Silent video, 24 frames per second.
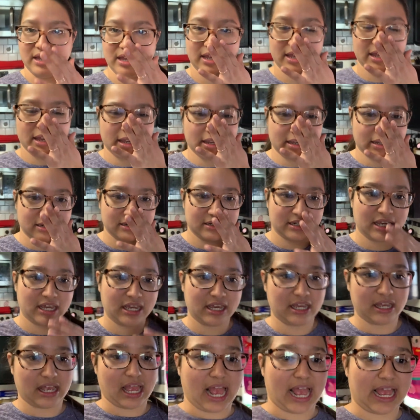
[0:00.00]
And
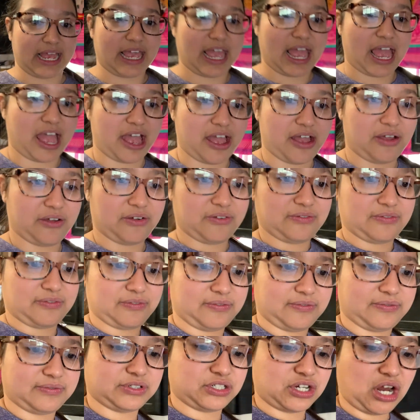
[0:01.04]
I have
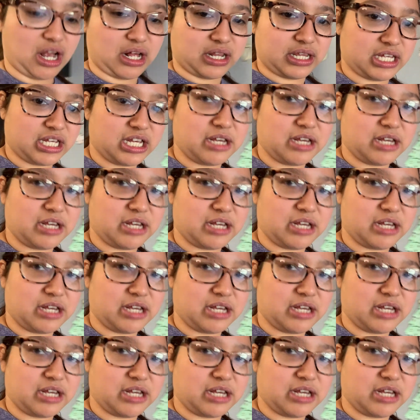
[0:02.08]
chocolate